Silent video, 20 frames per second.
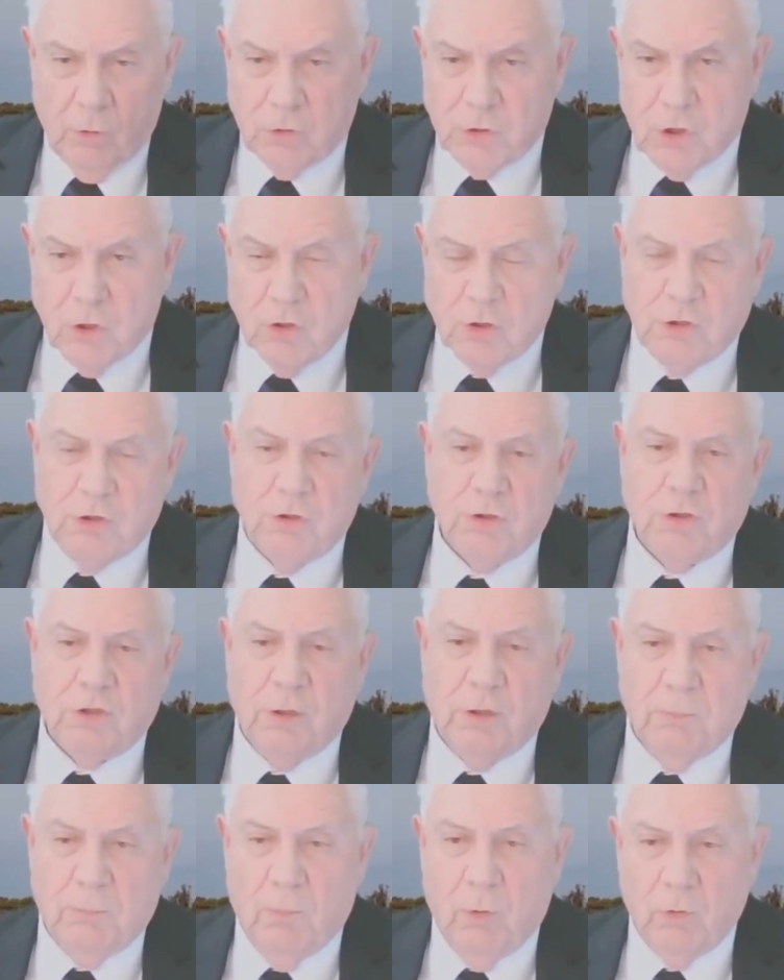churches
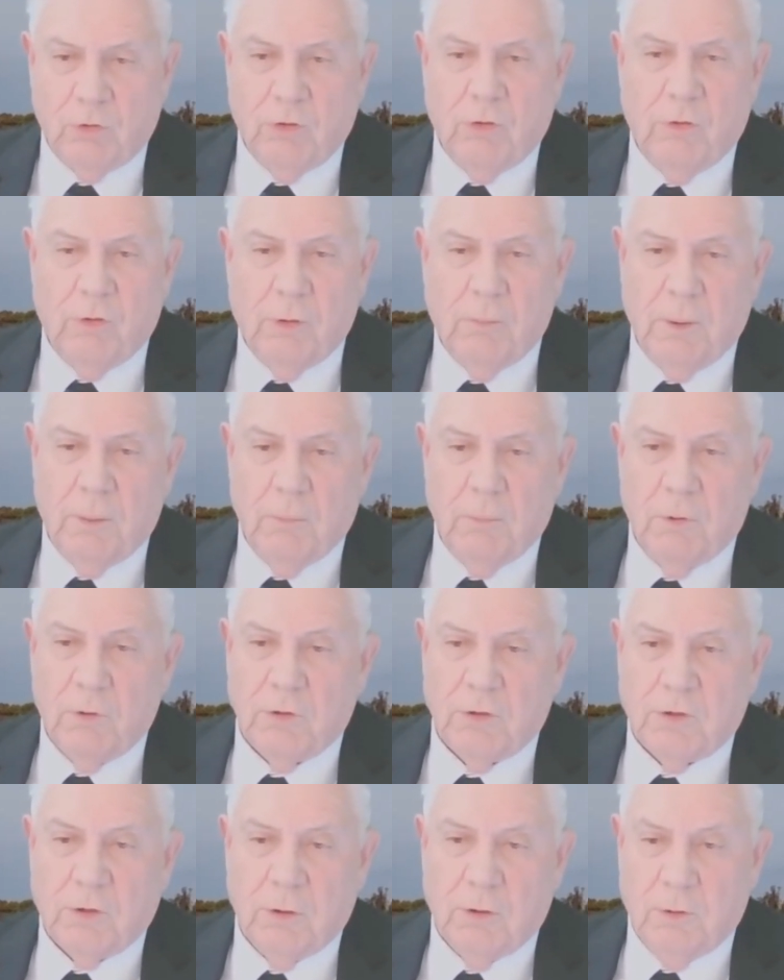and most of their
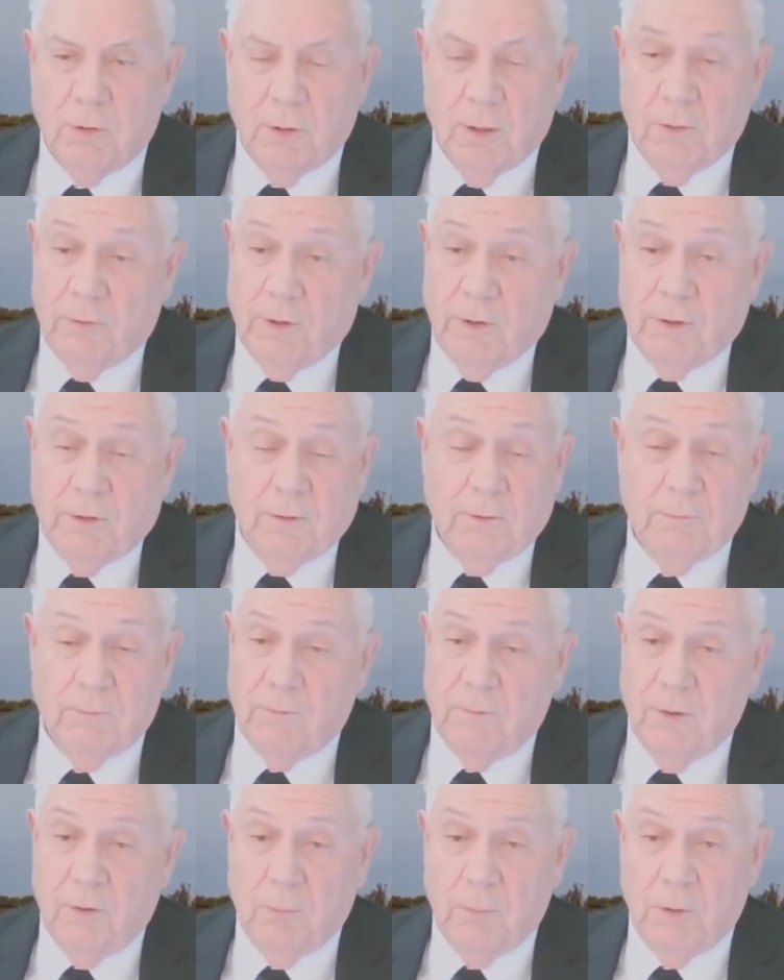members are I think
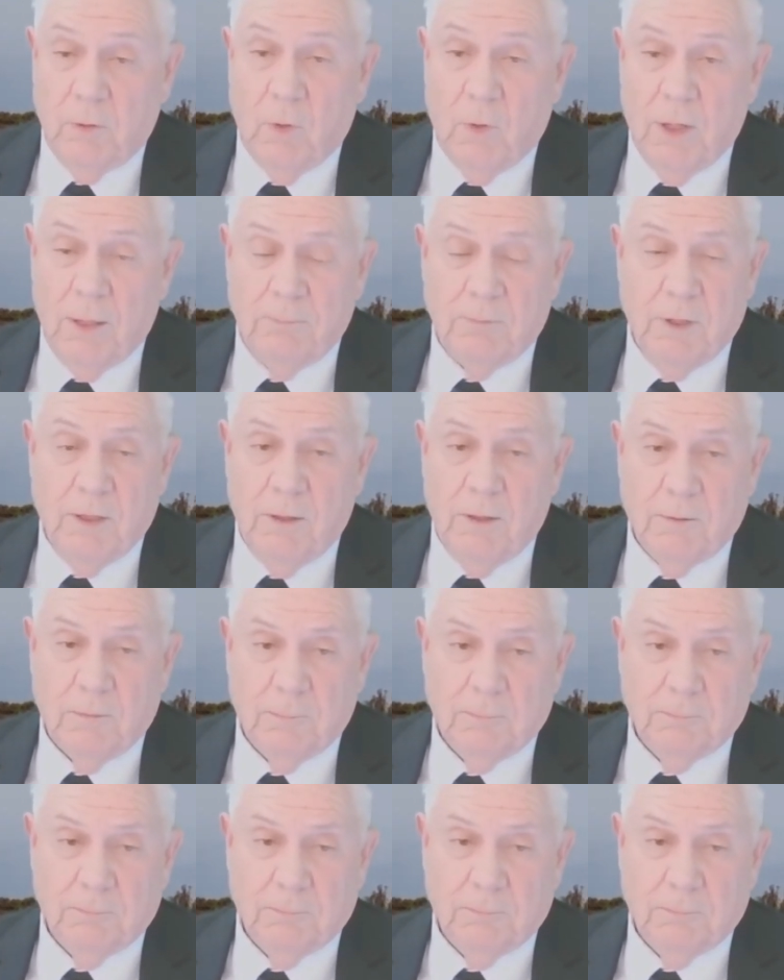they'll be wiped out.